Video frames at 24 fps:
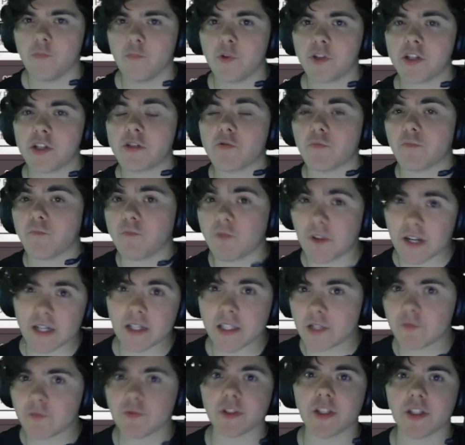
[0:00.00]
is
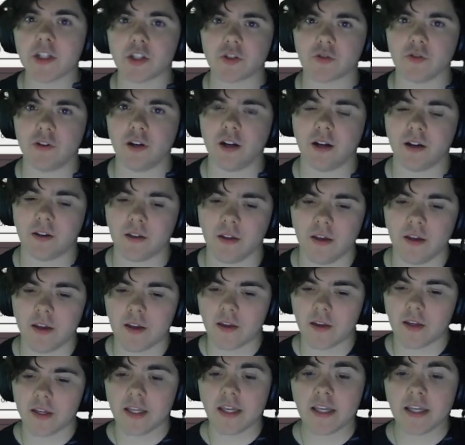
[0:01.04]
really, really strong.
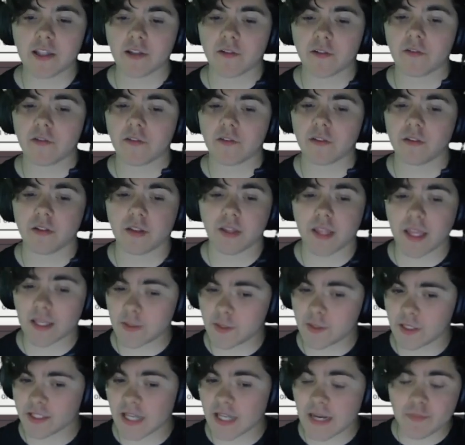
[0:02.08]
He gets
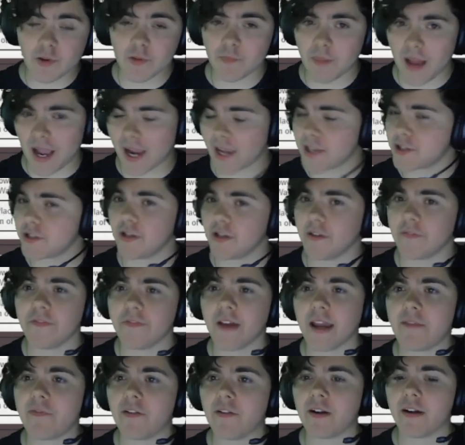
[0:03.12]
the tempo back into your
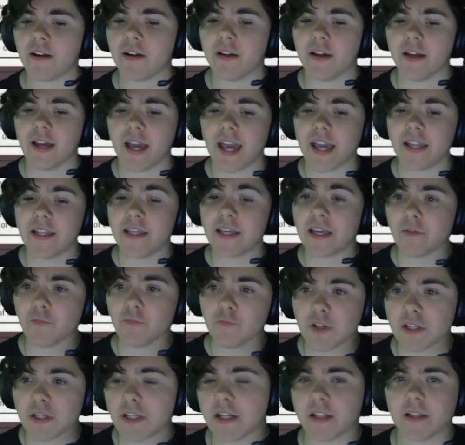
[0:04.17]
favor, and he can
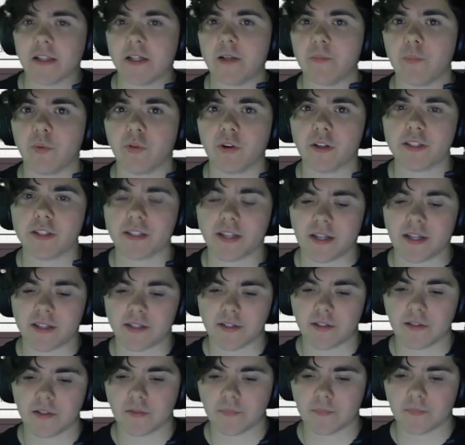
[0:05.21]
really clear board
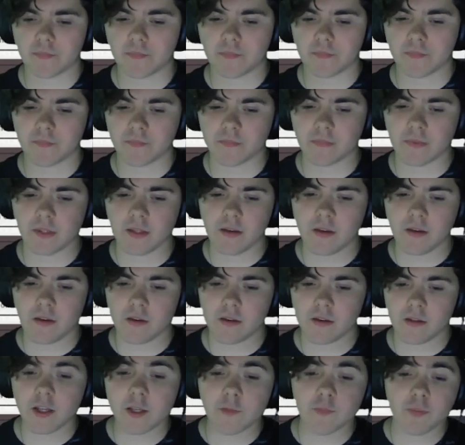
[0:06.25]
states.
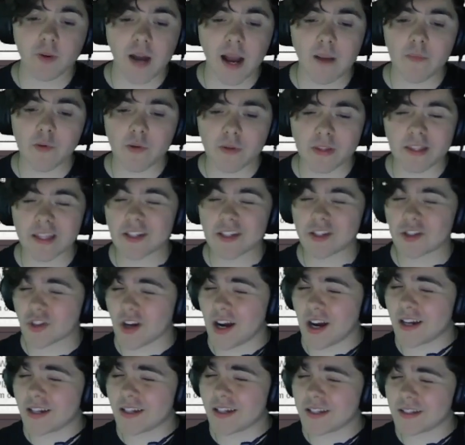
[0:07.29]
He's probably the
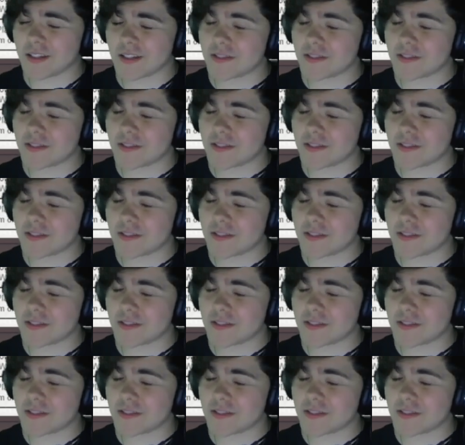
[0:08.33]
strongest,